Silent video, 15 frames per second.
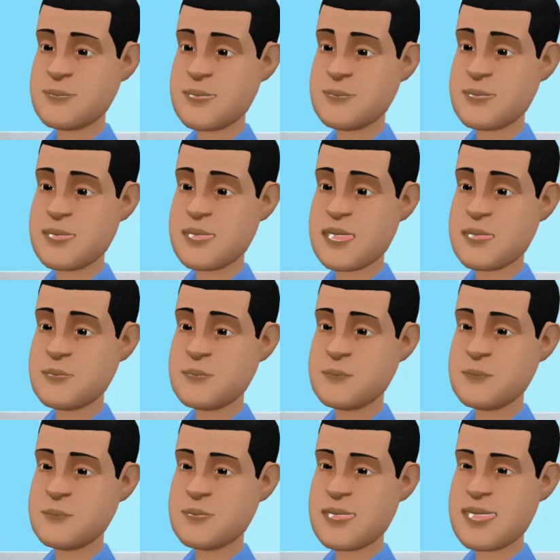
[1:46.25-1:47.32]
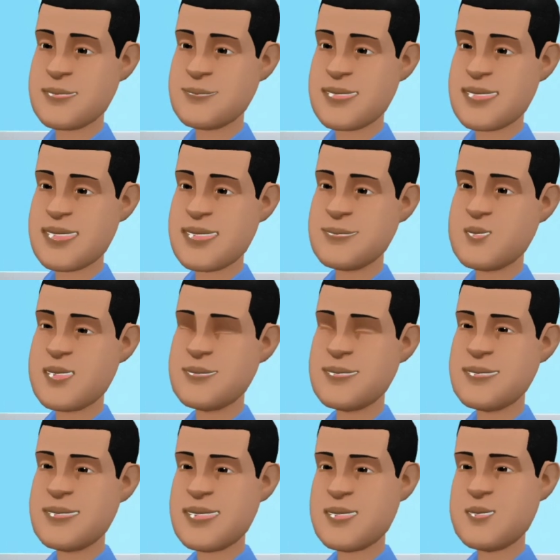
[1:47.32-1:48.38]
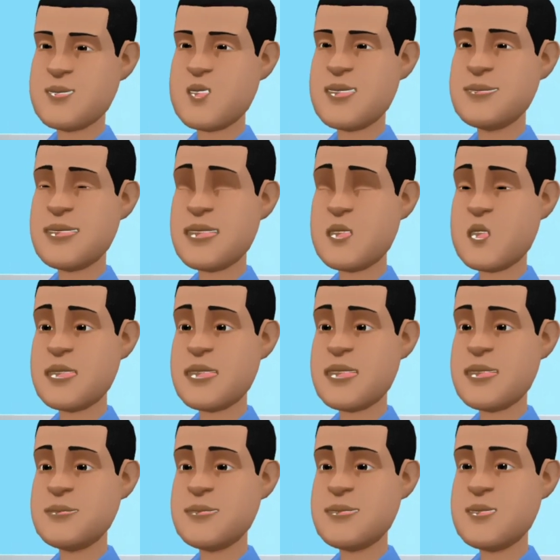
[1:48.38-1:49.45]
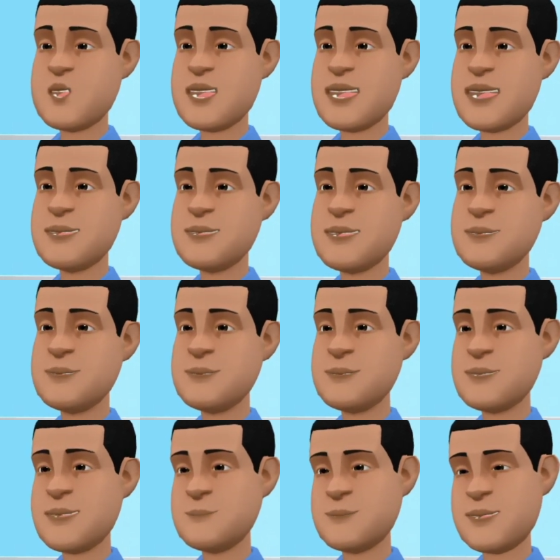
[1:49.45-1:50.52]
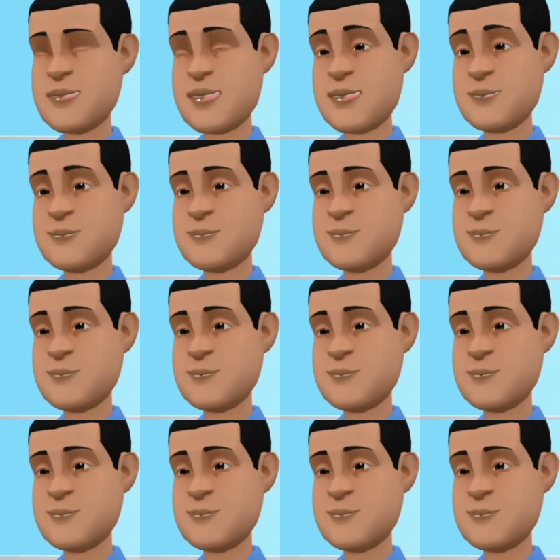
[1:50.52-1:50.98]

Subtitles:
Okay? They said, let God be true and let every man be a liar.